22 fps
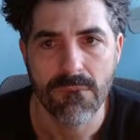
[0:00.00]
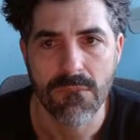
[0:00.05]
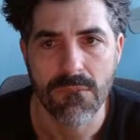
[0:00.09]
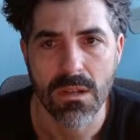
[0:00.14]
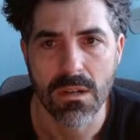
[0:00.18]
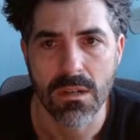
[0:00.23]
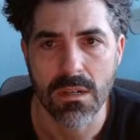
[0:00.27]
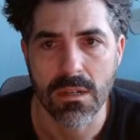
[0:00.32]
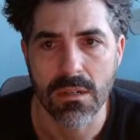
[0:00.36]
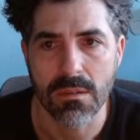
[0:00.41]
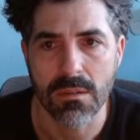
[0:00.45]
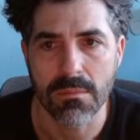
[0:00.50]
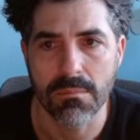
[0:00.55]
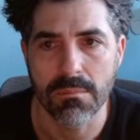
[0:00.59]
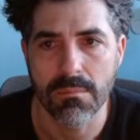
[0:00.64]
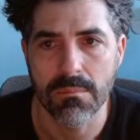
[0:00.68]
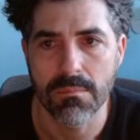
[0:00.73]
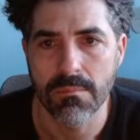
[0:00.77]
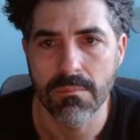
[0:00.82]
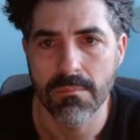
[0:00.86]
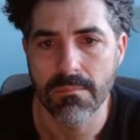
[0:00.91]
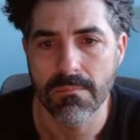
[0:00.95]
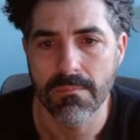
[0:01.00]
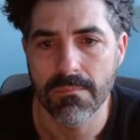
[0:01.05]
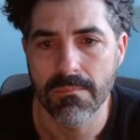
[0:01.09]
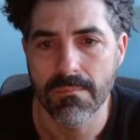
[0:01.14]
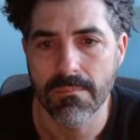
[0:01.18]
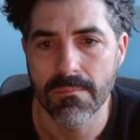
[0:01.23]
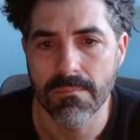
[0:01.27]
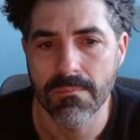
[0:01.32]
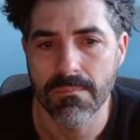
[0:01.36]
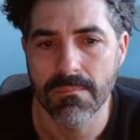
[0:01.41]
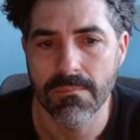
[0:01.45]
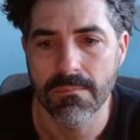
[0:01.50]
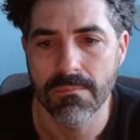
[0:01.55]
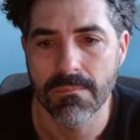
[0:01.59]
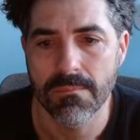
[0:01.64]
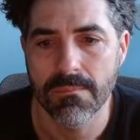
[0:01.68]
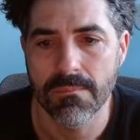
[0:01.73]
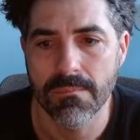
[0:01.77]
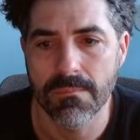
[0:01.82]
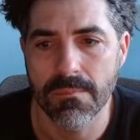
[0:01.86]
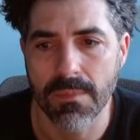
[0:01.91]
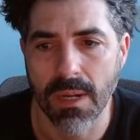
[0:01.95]
Um,
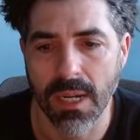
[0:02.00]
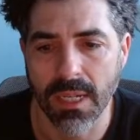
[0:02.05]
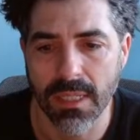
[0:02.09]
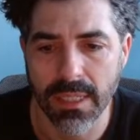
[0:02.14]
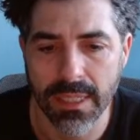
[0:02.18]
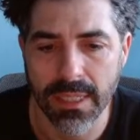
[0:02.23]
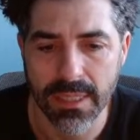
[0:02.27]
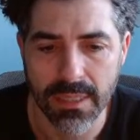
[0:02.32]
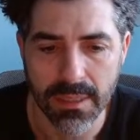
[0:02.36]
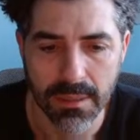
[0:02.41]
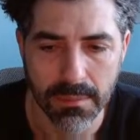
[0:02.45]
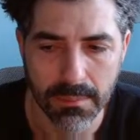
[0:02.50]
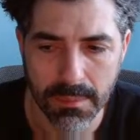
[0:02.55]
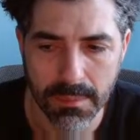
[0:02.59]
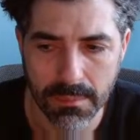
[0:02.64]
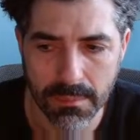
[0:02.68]
I liked it